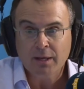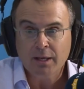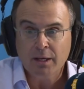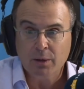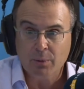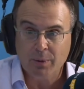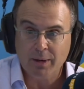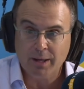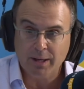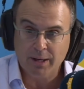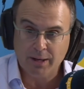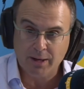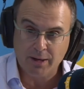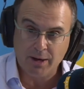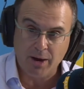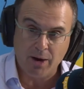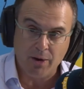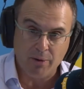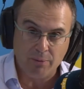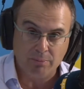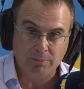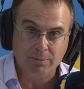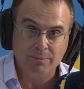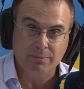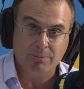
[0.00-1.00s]
you were going to
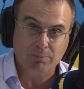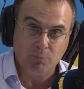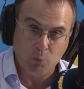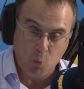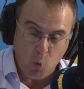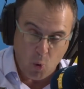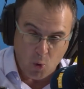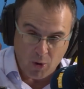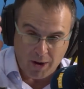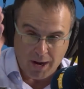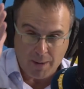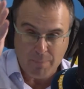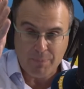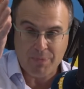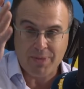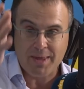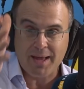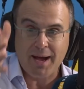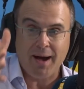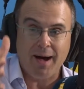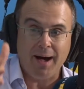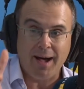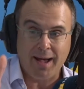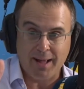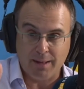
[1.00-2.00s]
go and walk up
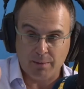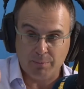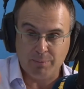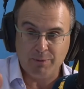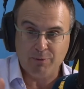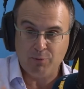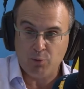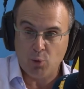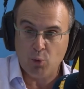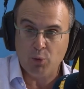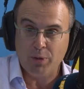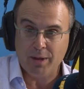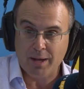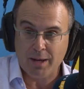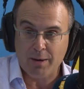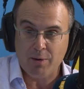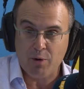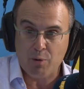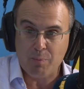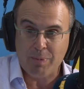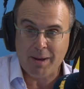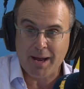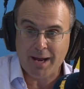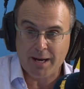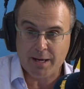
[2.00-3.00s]
the aisle before the
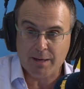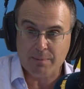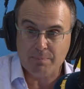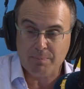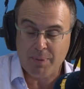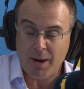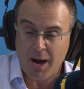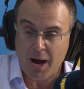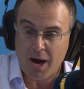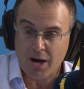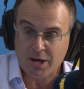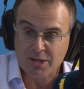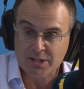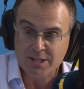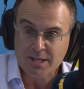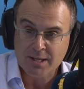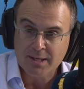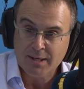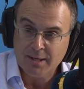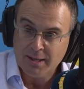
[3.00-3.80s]
aeroplane had parked